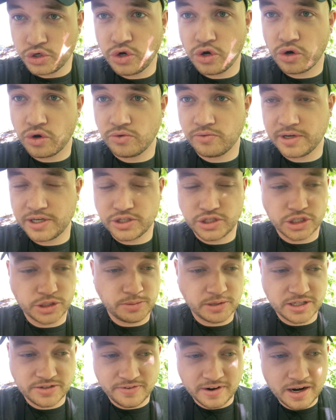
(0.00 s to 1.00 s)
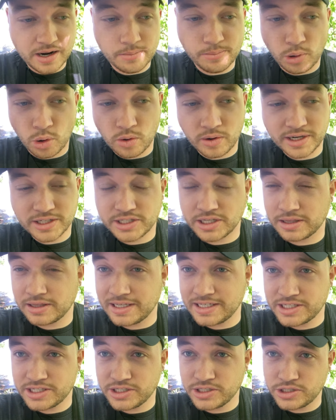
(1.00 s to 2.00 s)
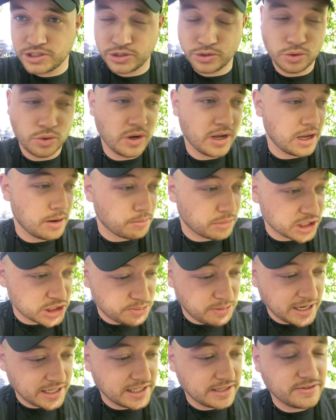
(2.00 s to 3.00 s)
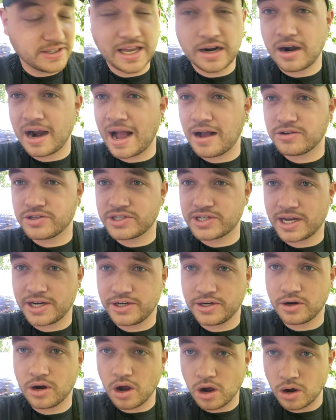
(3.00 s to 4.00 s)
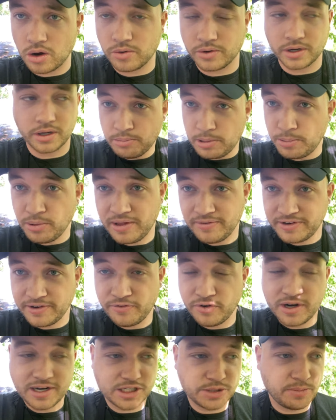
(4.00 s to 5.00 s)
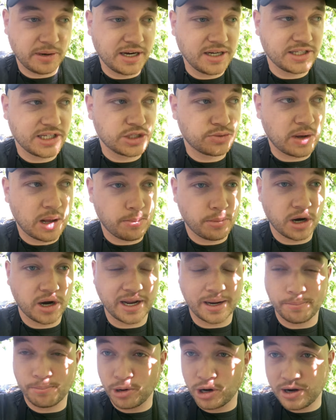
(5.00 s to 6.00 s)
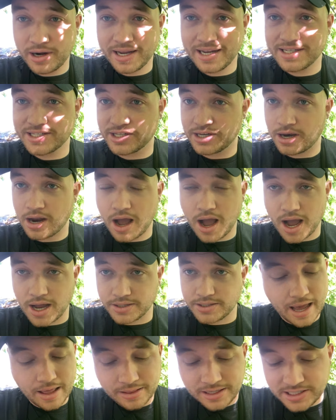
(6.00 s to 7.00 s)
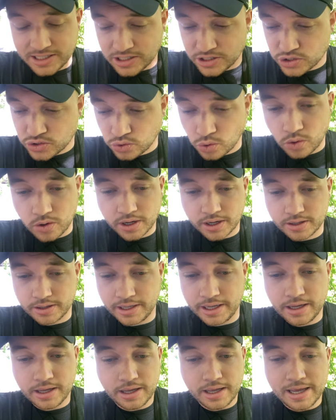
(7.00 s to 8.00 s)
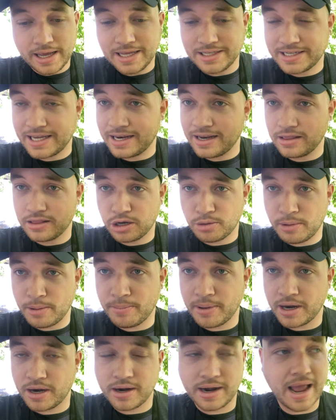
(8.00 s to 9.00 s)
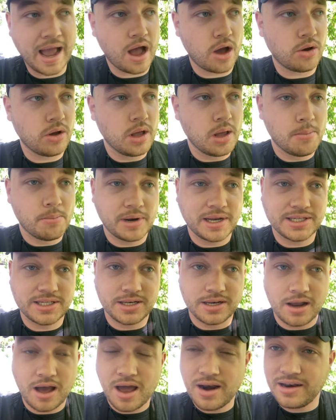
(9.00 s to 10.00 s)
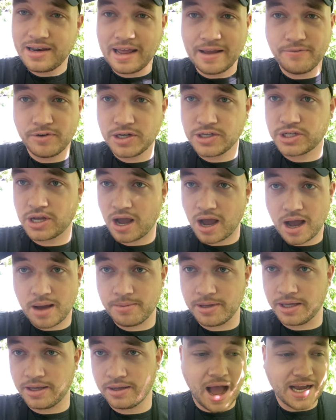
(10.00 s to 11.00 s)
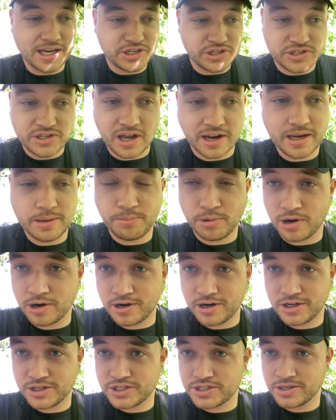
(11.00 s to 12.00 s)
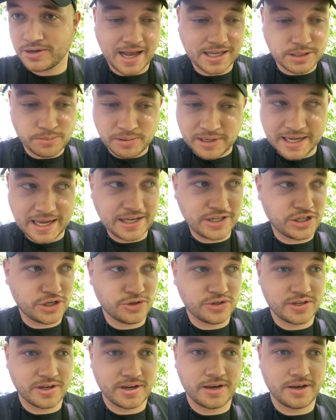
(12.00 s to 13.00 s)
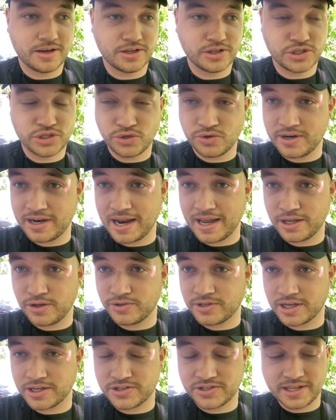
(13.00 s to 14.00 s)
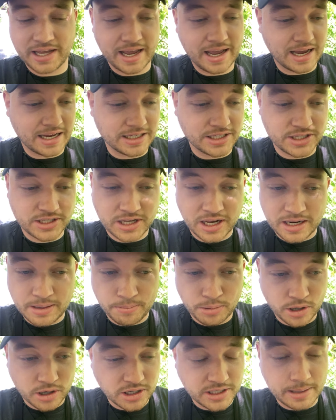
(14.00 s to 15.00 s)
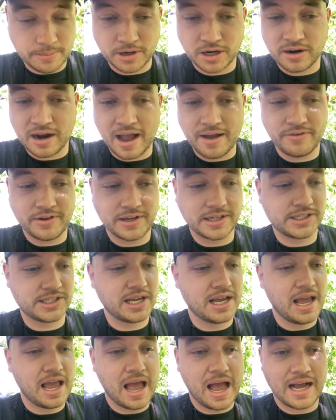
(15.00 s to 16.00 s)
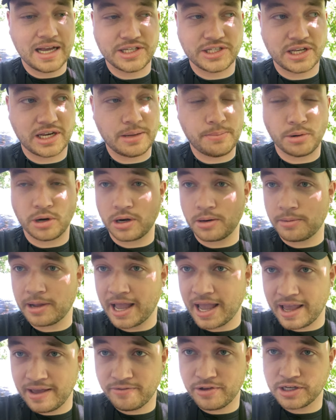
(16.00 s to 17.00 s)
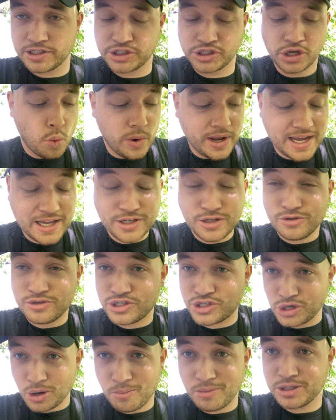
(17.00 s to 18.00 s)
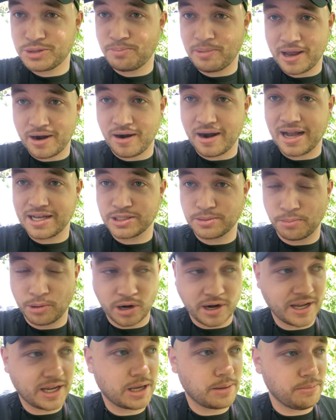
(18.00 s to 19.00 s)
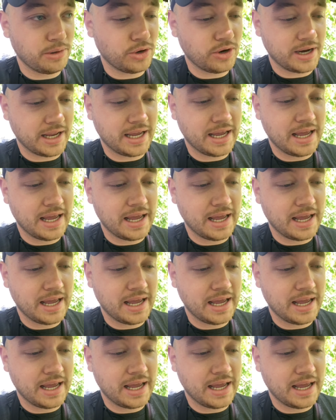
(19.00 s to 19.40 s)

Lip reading: your own research, but it's very important to listen to perspectives that are outside your own. People have different experiences while birding. Birding is not, at least historically, it's getting a little bit better now, but it's not a diverse hobby. I study birders as a PhD student at Utah State. I study birder demographics. I study birder behaviors. We can do so much better as a birding community